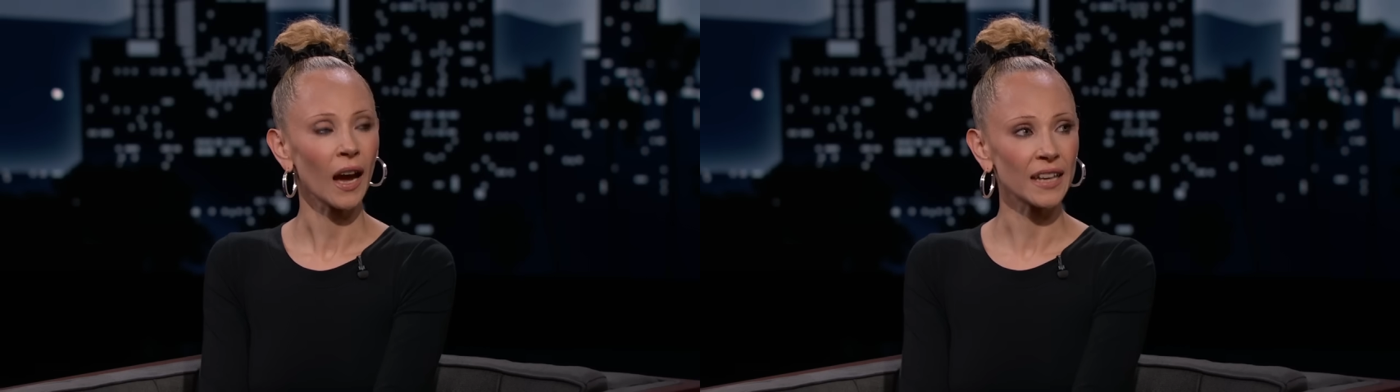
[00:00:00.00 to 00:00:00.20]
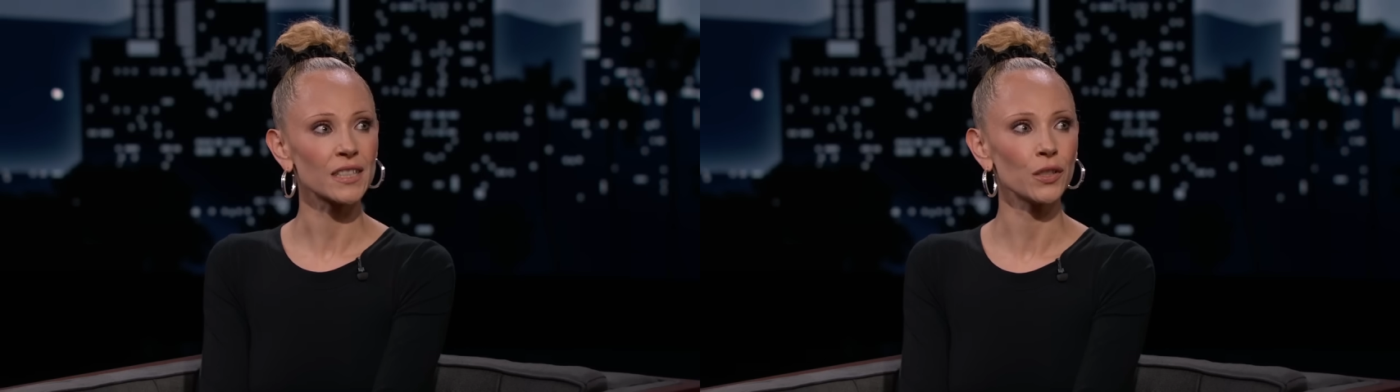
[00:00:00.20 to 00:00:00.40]

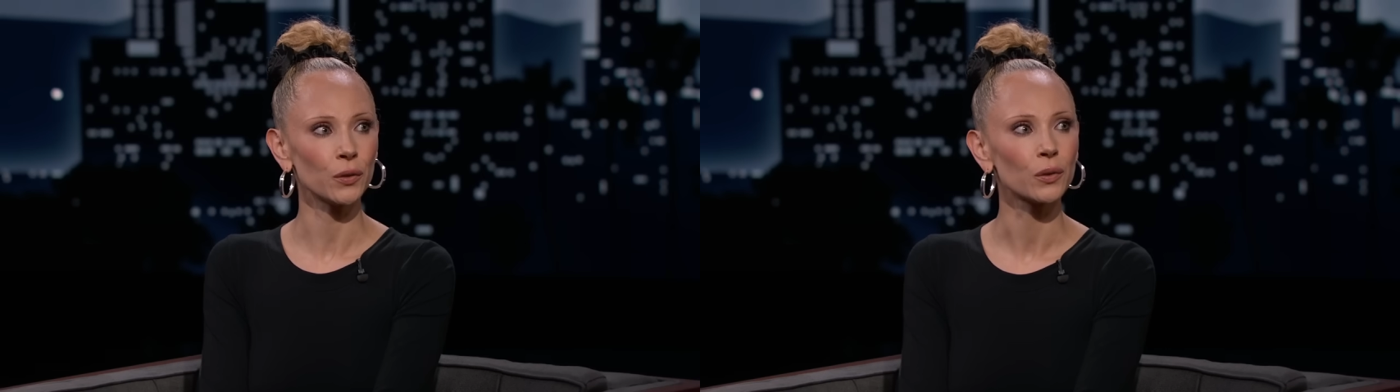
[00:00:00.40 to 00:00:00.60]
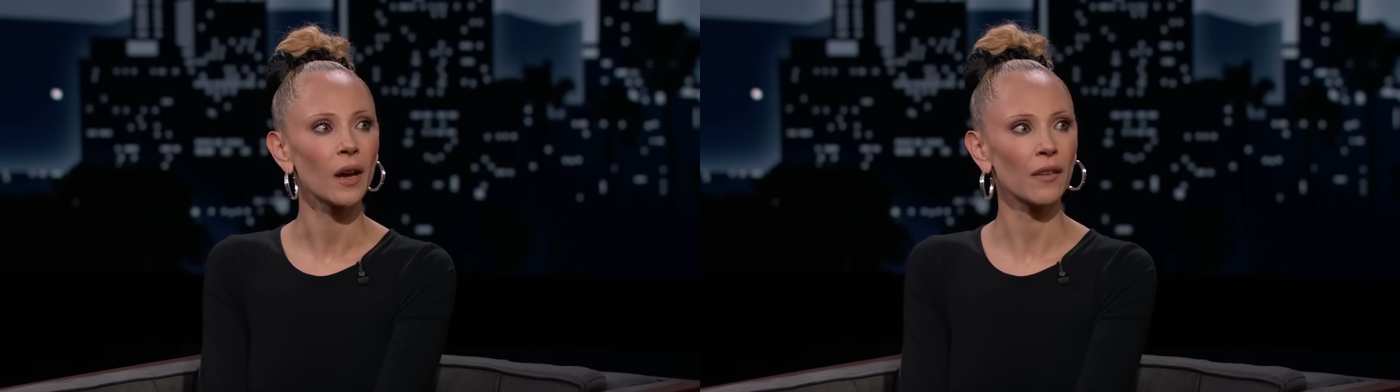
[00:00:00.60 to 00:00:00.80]
I
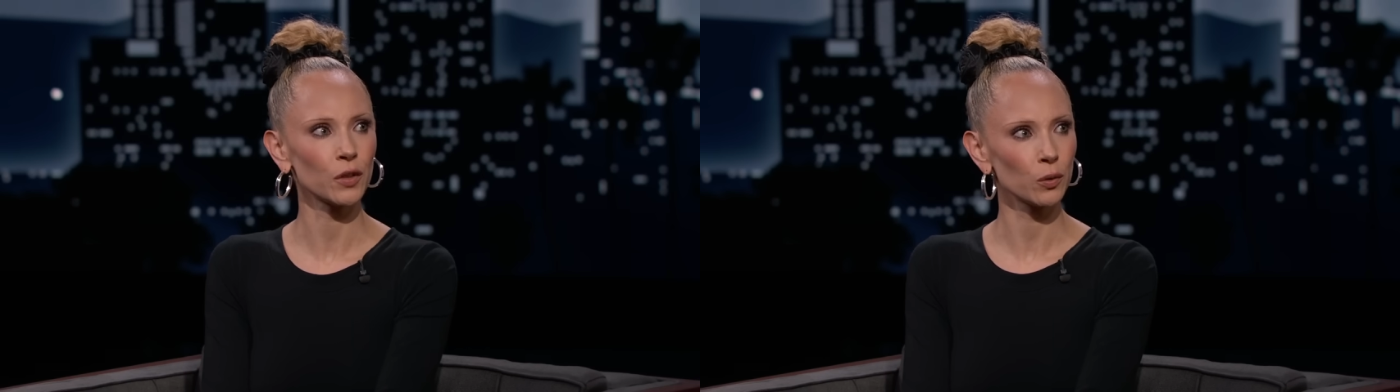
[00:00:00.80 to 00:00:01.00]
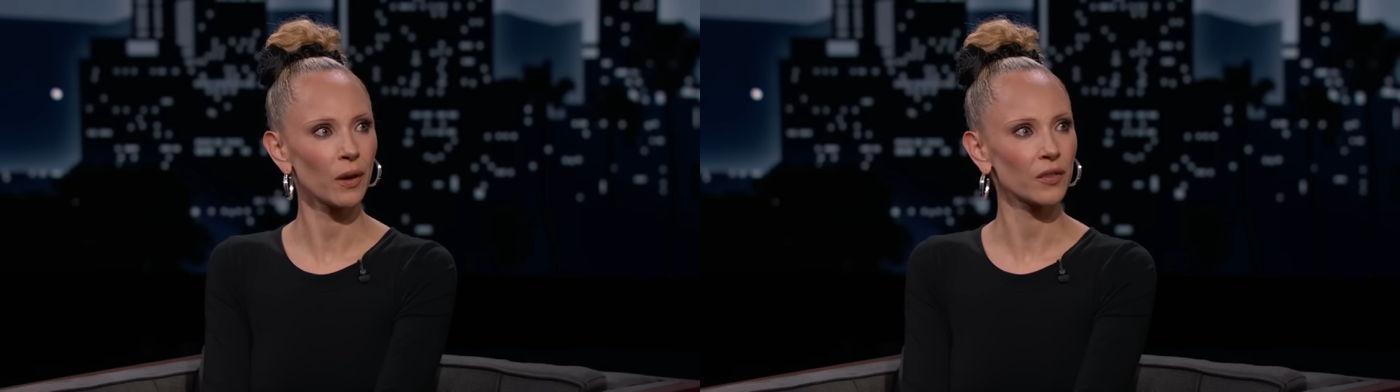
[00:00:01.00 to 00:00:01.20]
do. Have
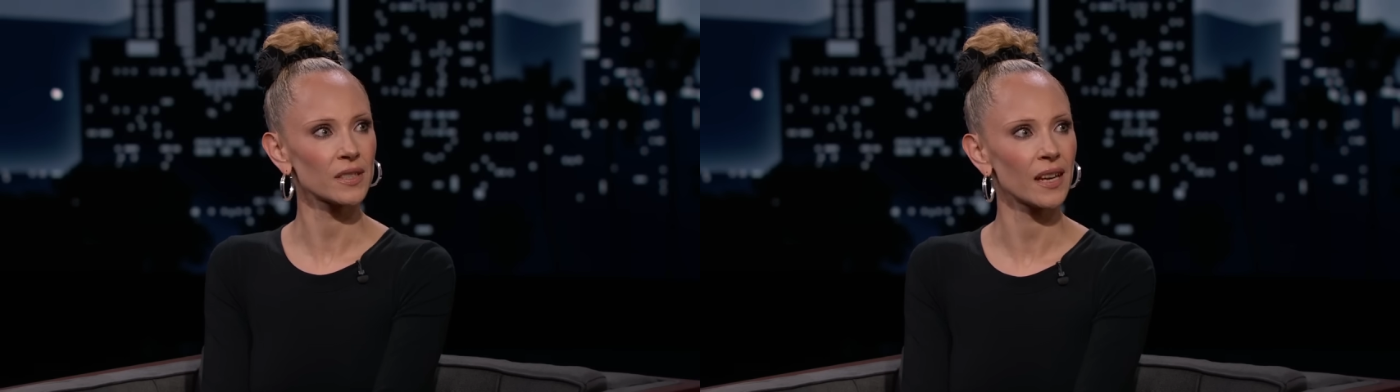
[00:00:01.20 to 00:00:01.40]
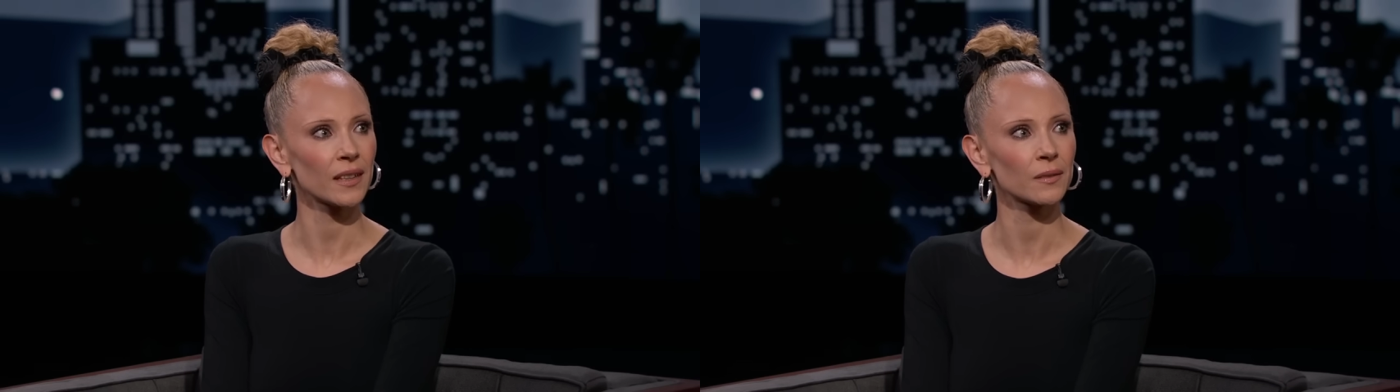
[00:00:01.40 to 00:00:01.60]
you ever
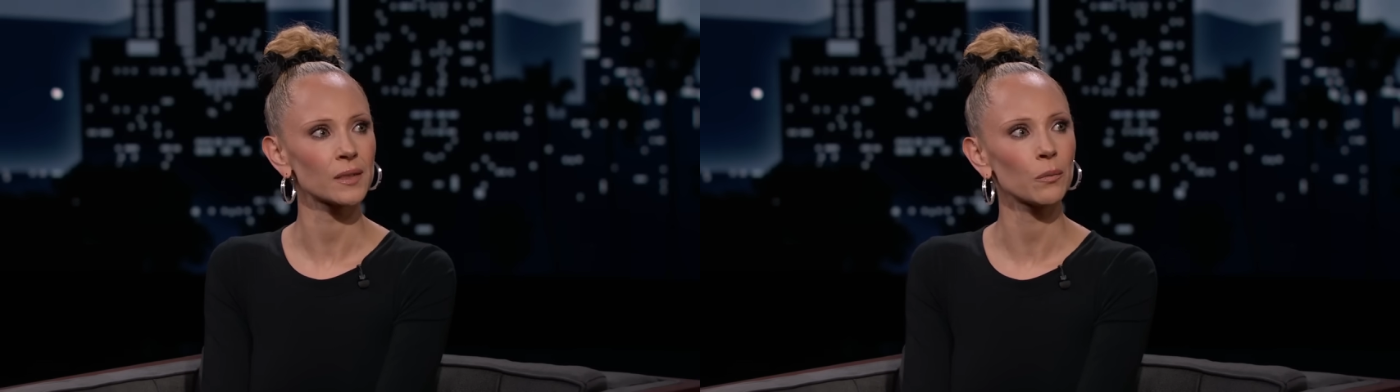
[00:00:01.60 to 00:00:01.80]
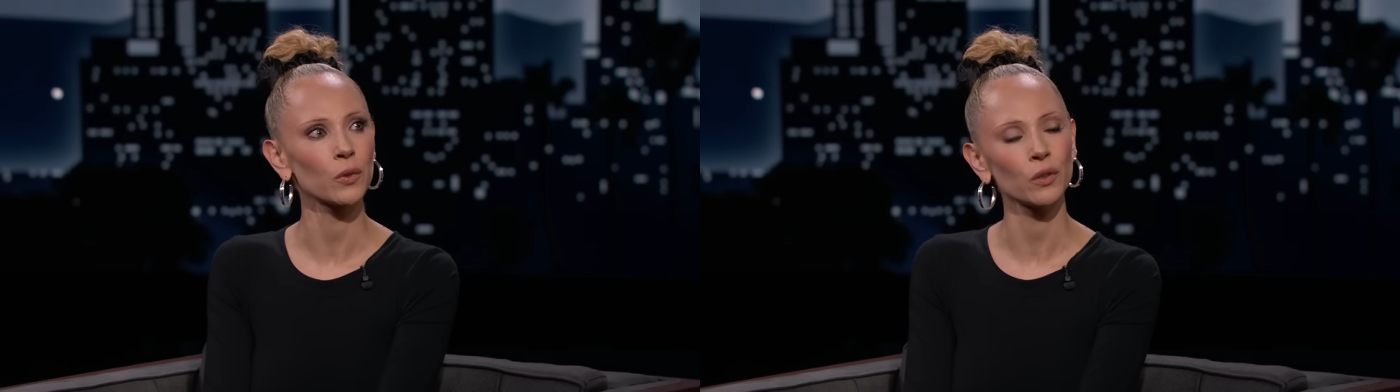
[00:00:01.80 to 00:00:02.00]
set
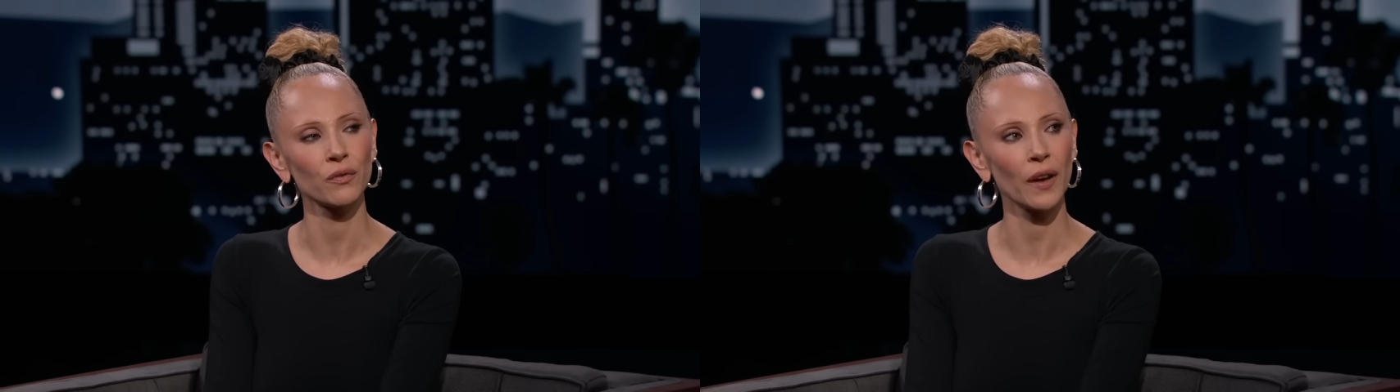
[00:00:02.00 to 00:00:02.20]
someone on